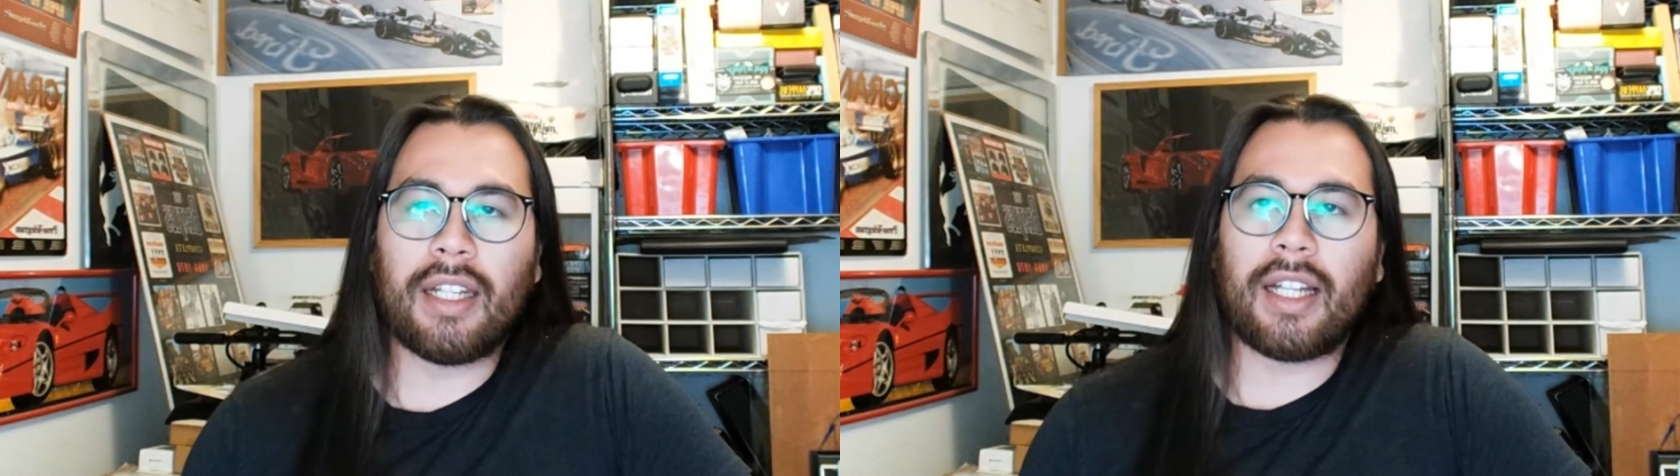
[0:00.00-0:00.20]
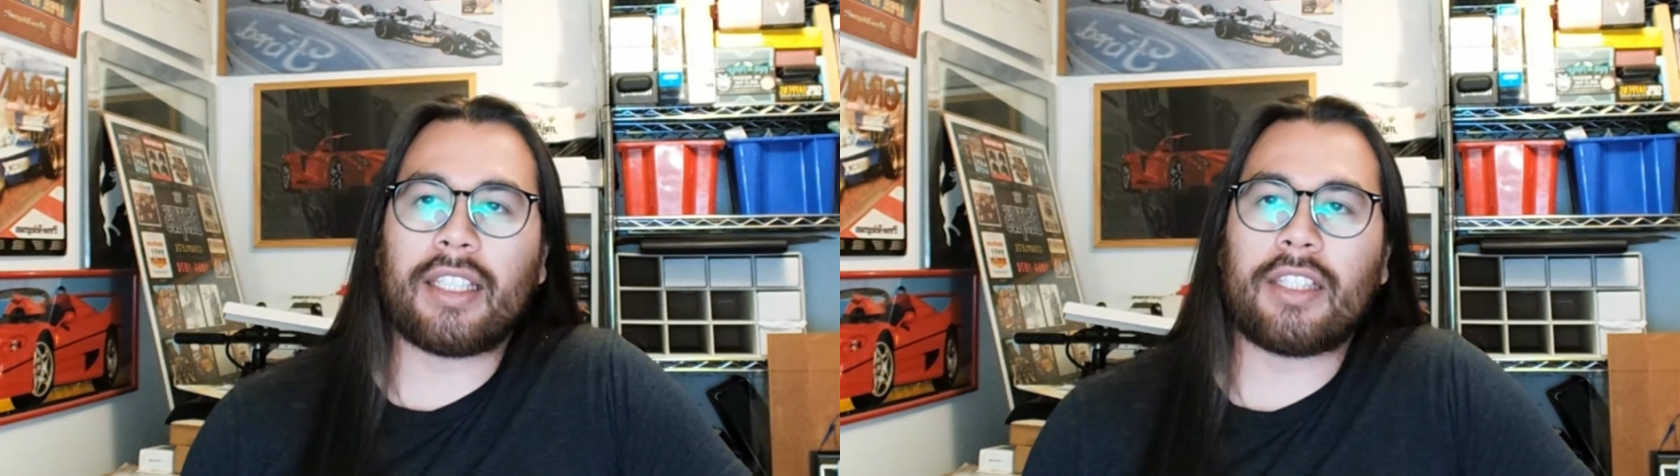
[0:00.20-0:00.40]

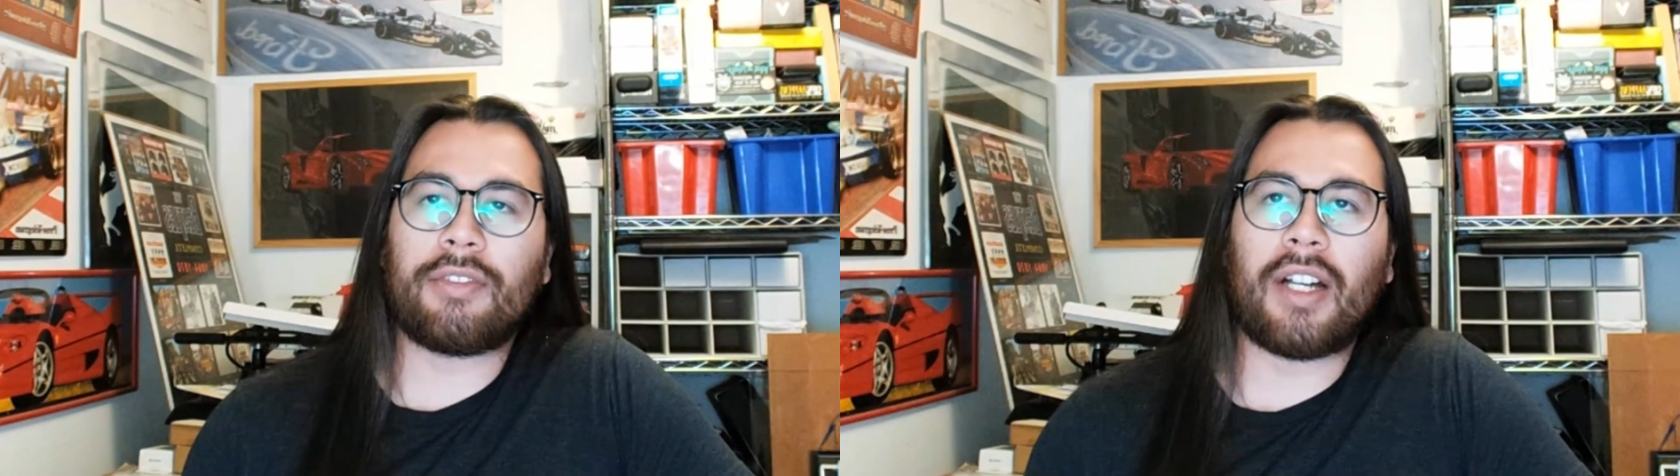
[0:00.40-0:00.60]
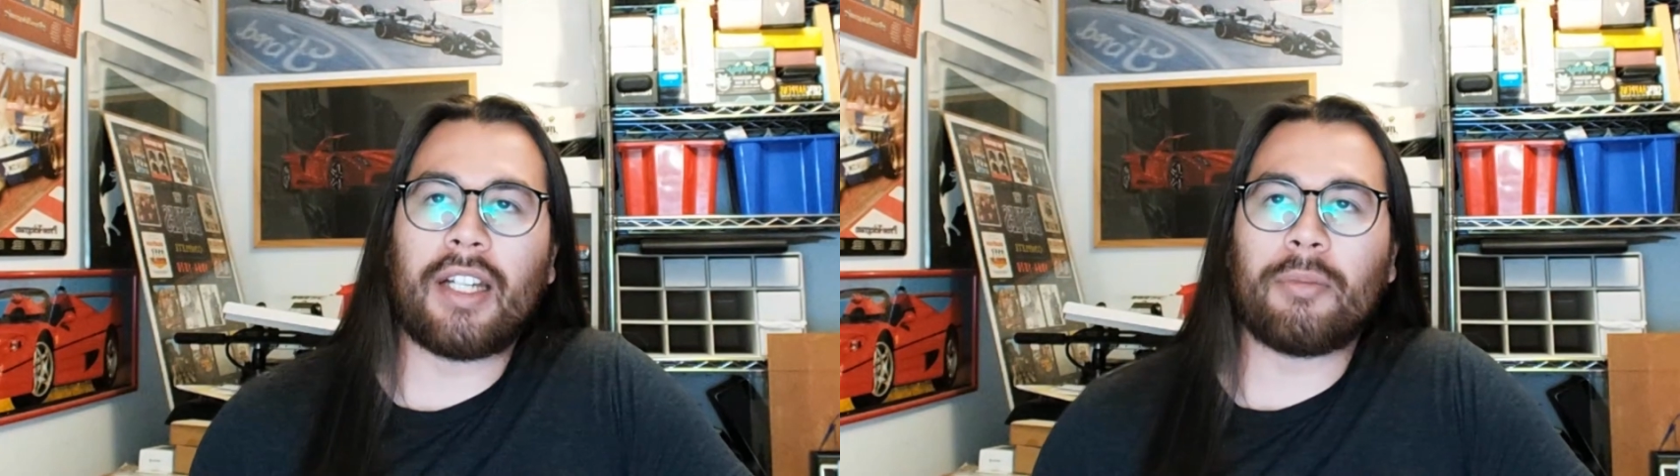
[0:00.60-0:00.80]
I guess is
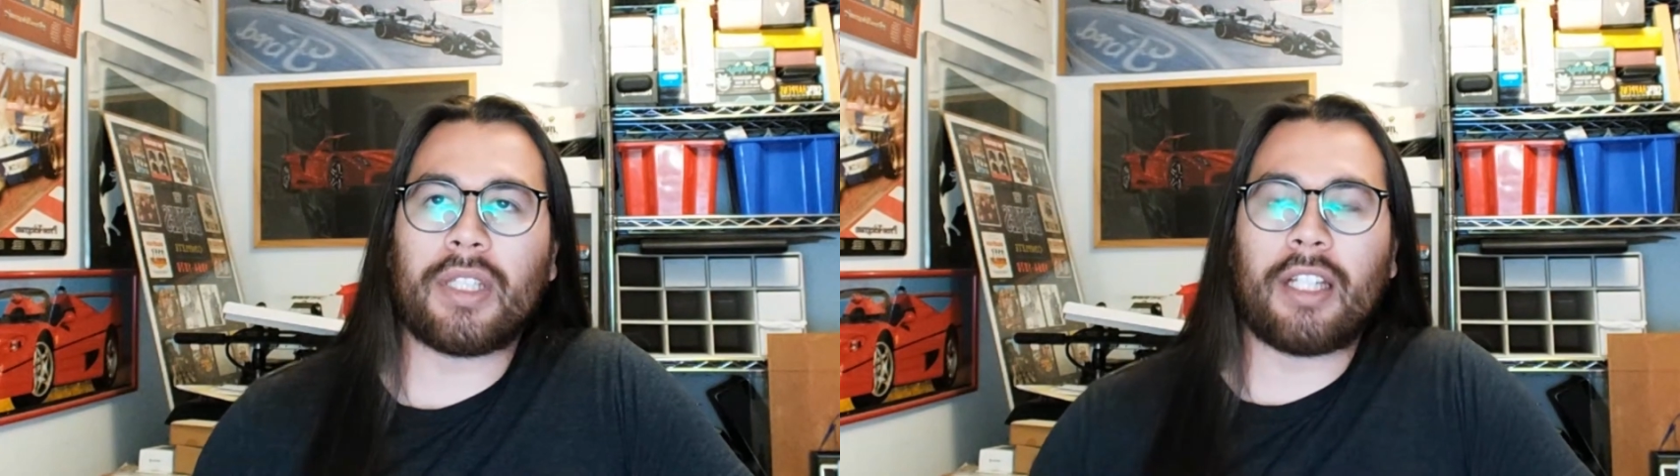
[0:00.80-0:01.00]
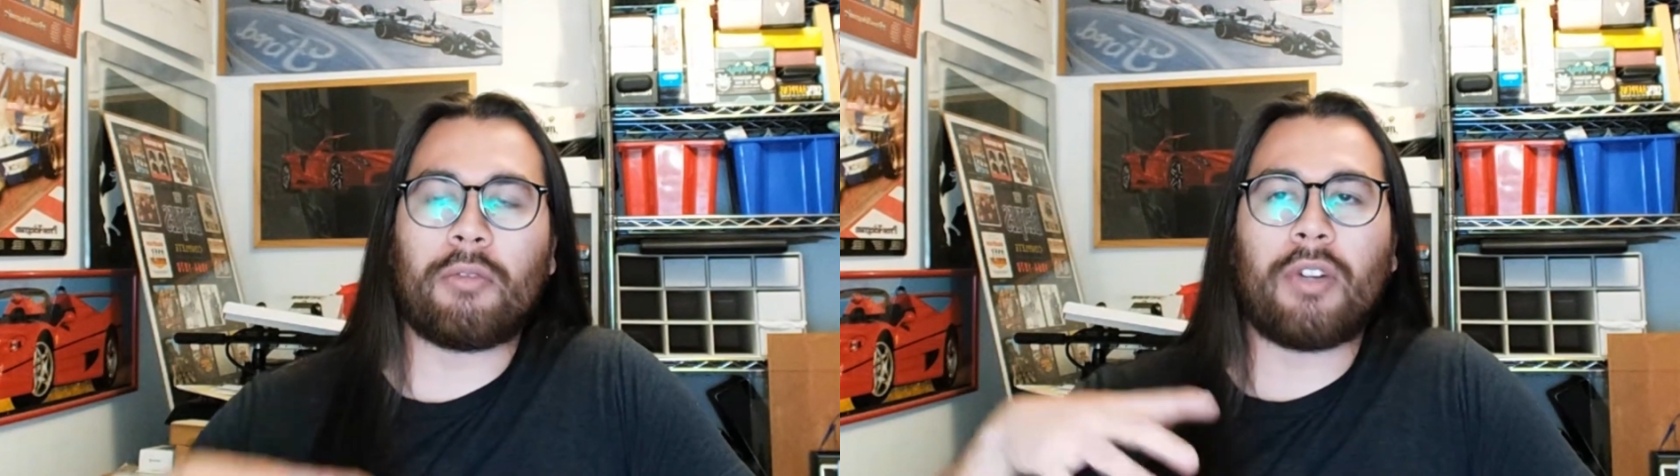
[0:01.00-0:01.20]
fine, but
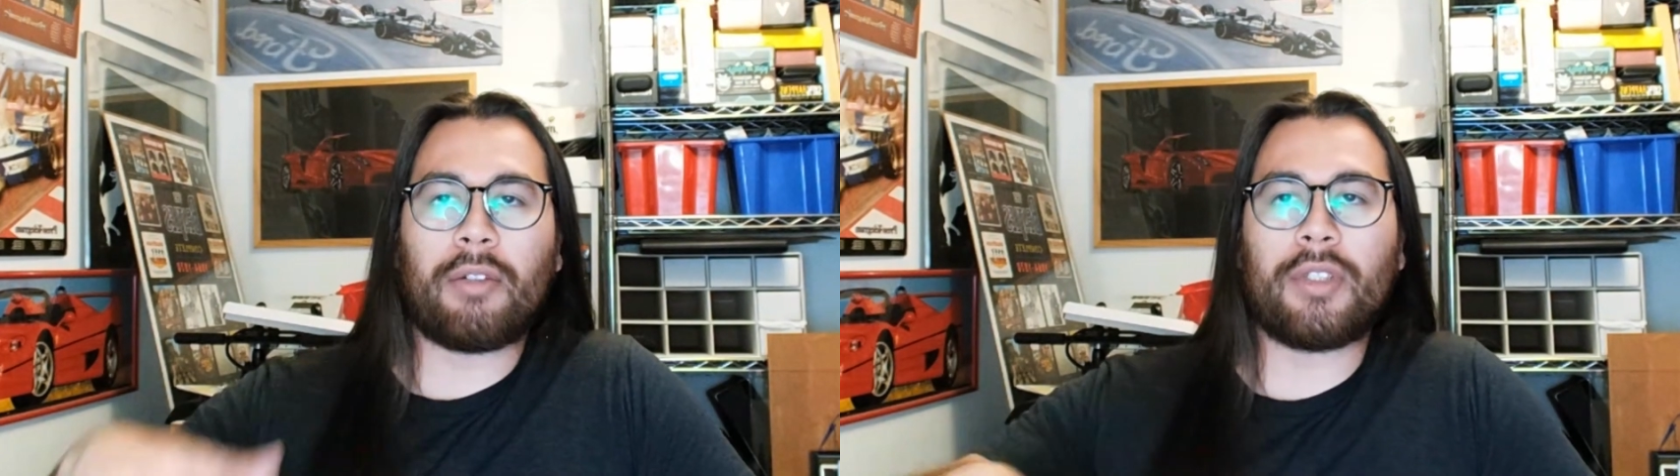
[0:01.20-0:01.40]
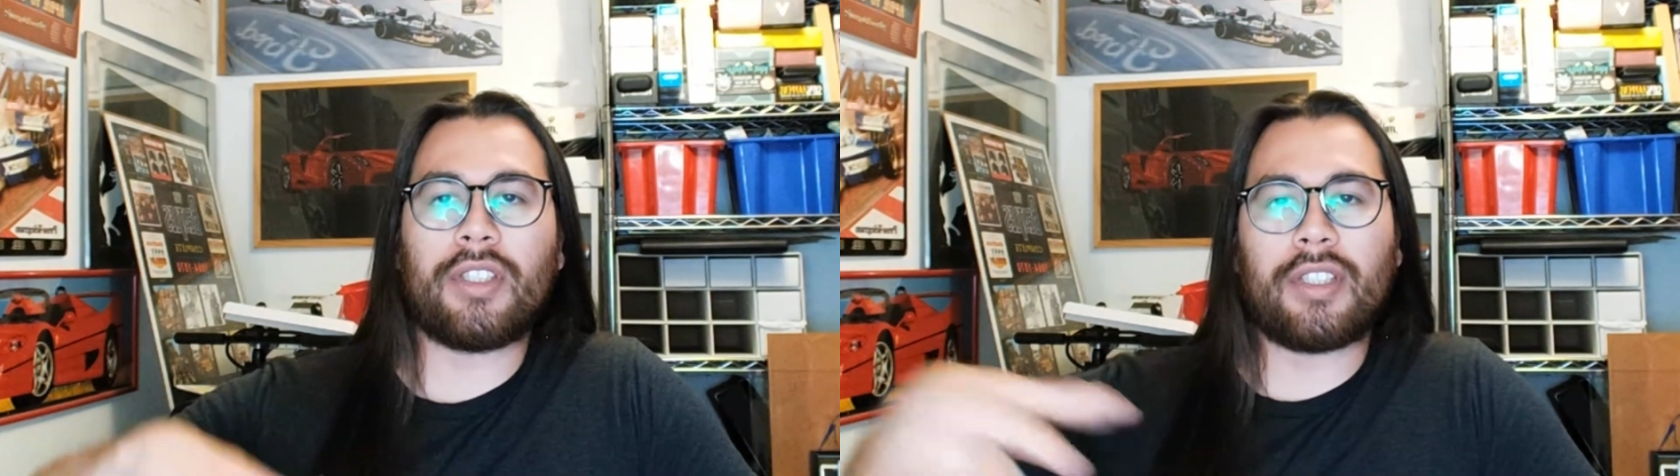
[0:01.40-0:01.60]
then why
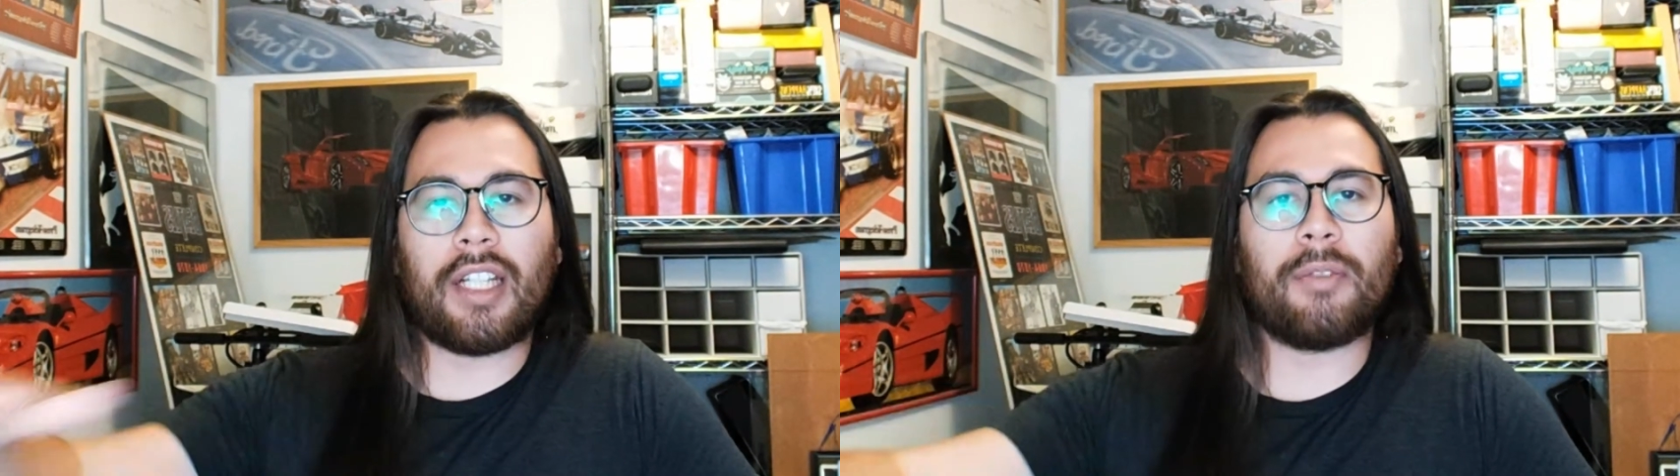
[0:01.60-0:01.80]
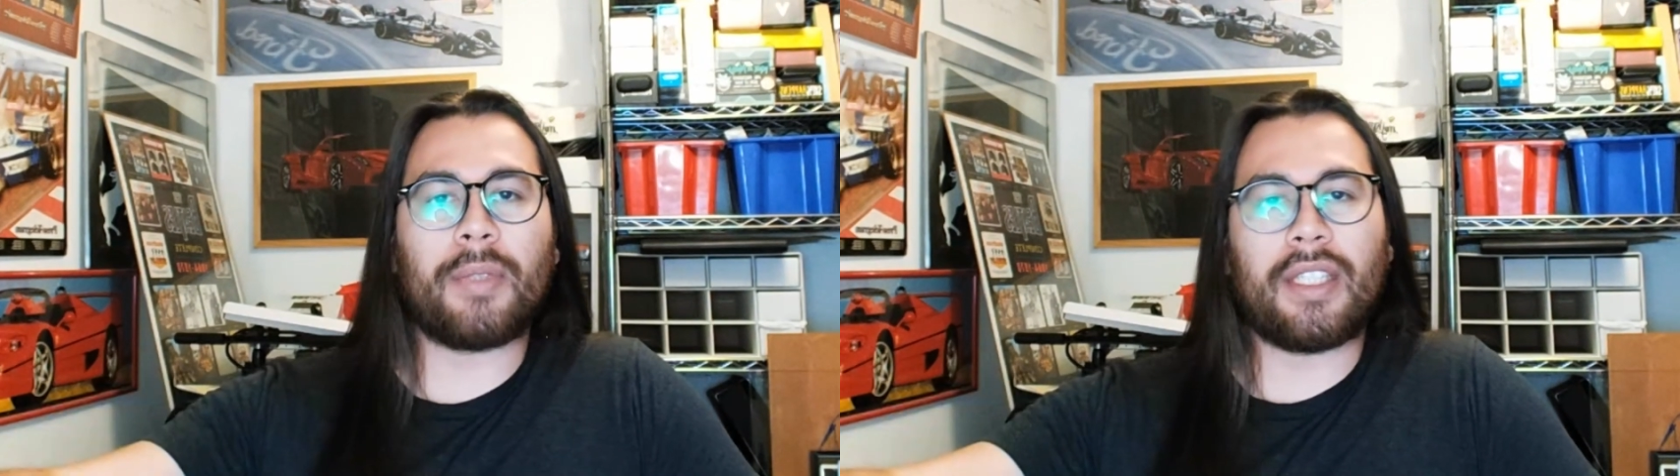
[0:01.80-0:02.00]
would you
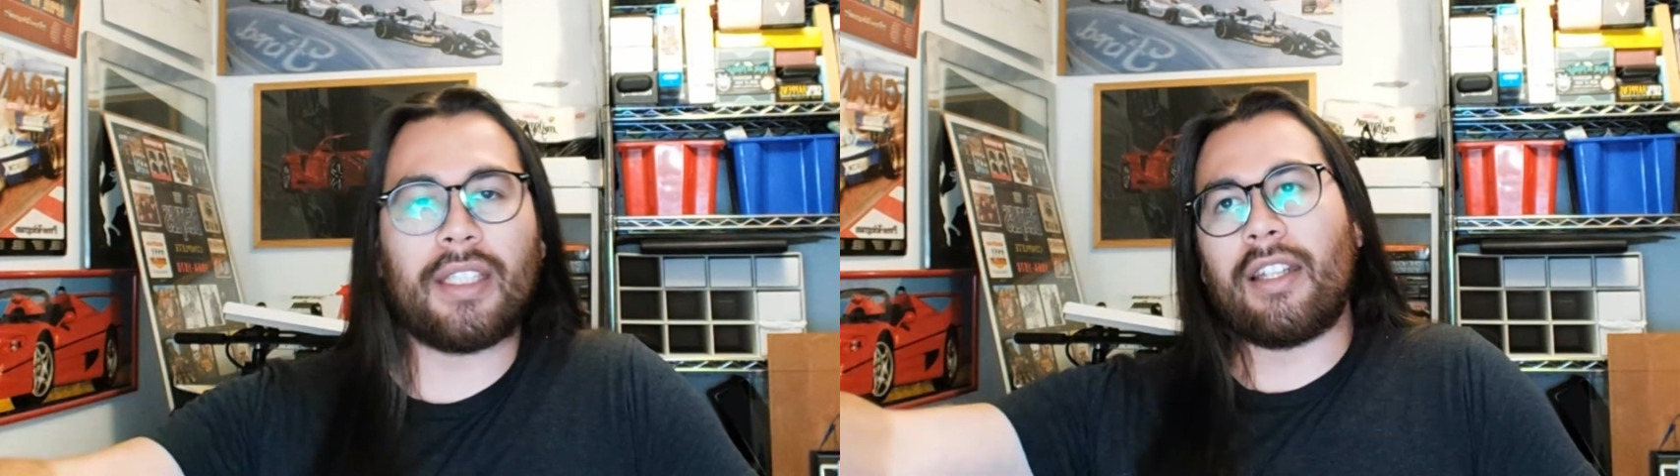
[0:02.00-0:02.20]
tell me